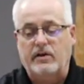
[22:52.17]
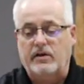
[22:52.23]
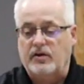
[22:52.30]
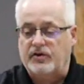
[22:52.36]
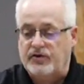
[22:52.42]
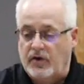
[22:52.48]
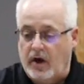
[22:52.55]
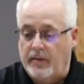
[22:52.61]
that
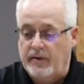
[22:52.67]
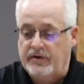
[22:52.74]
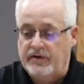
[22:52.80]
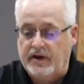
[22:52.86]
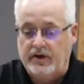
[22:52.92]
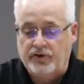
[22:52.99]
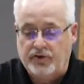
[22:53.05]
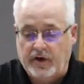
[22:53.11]
the
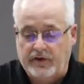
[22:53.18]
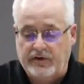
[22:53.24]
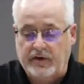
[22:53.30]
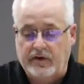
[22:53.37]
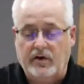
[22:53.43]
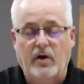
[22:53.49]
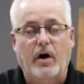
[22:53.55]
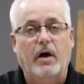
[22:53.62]
psalmist had
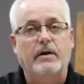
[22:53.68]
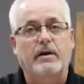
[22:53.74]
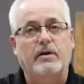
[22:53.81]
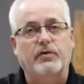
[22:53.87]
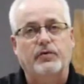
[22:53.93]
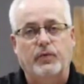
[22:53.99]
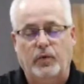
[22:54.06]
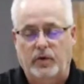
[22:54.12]
trusted God
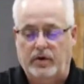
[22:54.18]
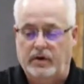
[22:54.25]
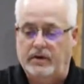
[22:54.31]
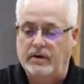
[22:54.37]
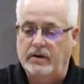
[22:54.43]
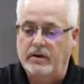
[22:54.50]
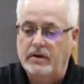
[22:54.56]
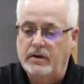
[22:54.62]
and his
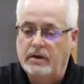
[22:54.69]
word,